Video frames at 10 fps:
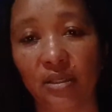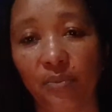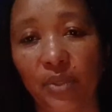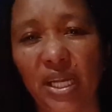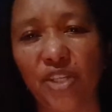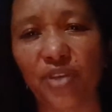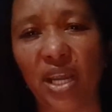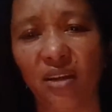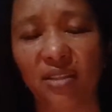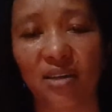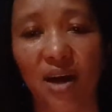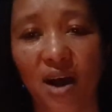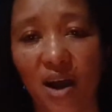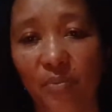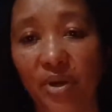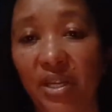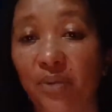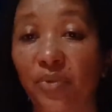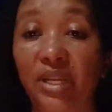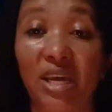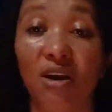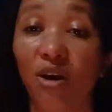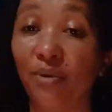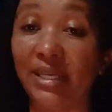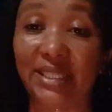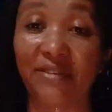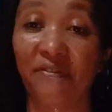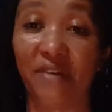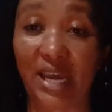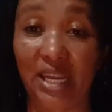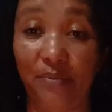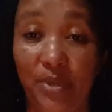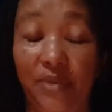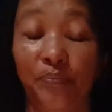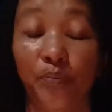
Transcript: but I try not to harbor them, but they always find me.